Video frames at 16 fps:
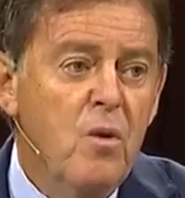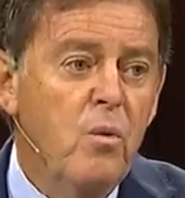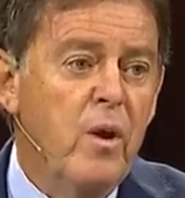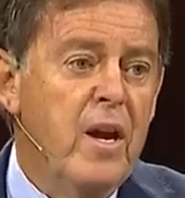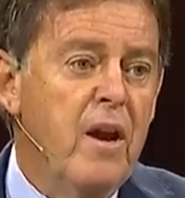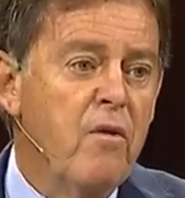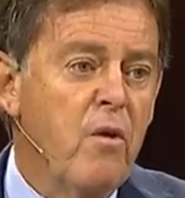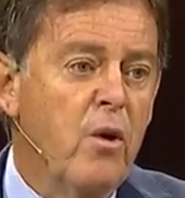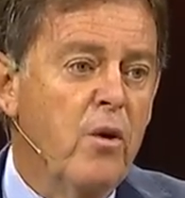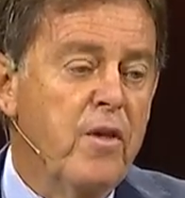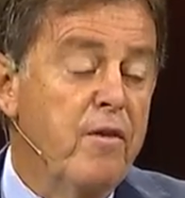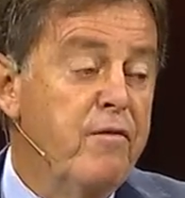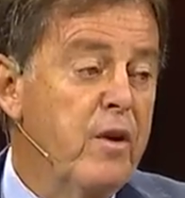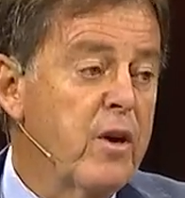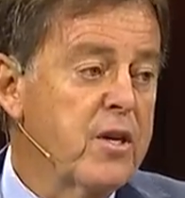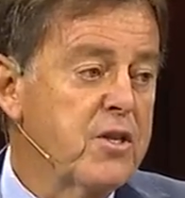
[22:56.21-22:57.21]
when he wrote the
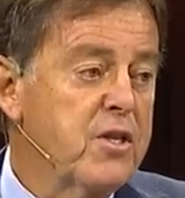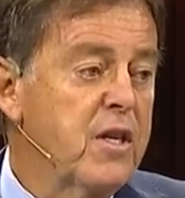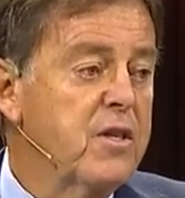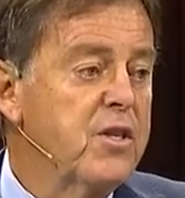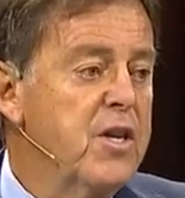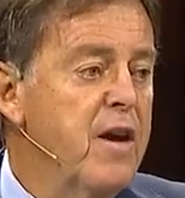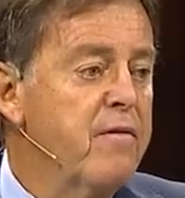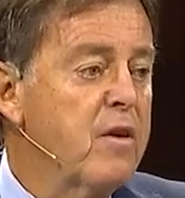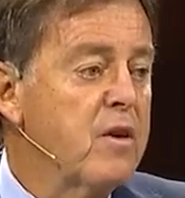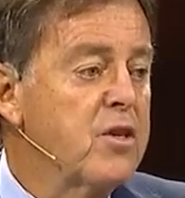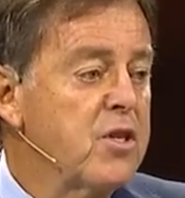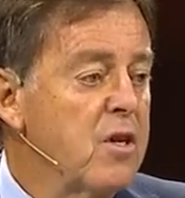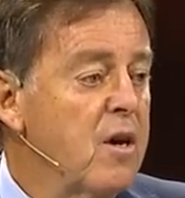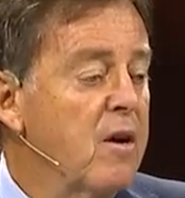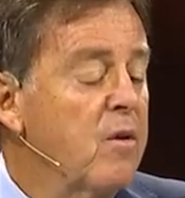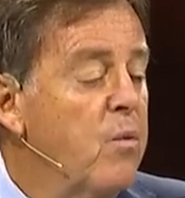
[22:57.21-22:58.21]
verse that's never
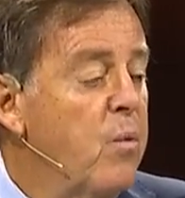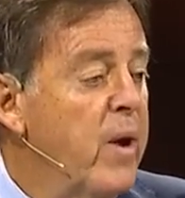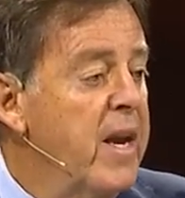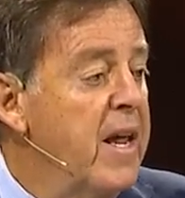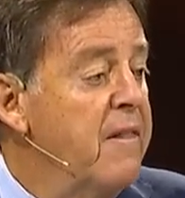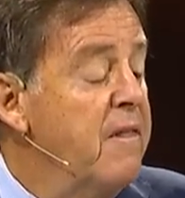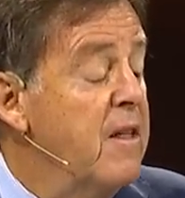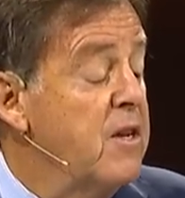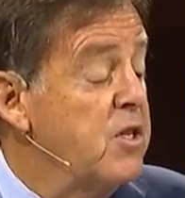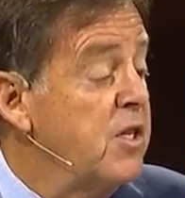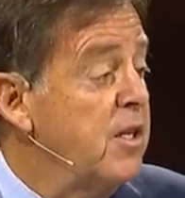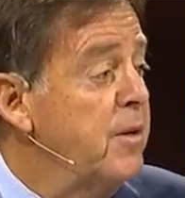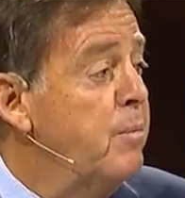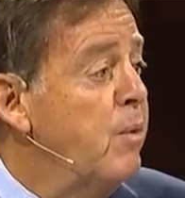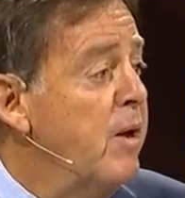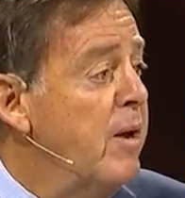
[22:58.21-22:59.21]
sung when in the
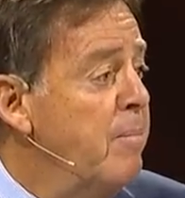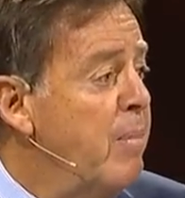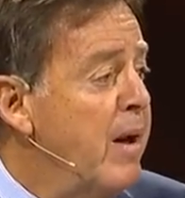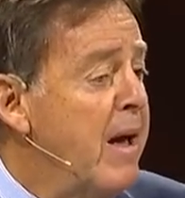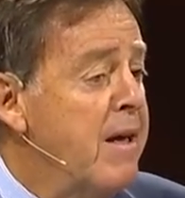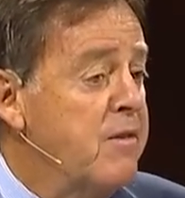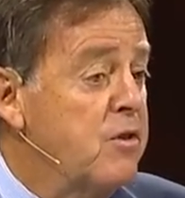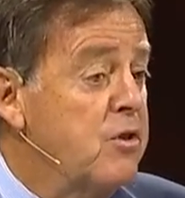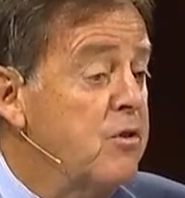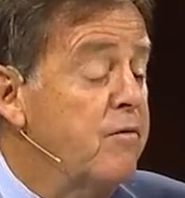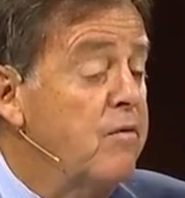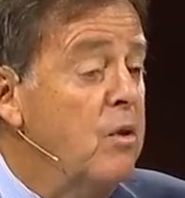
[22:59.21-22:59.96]
slippery paths of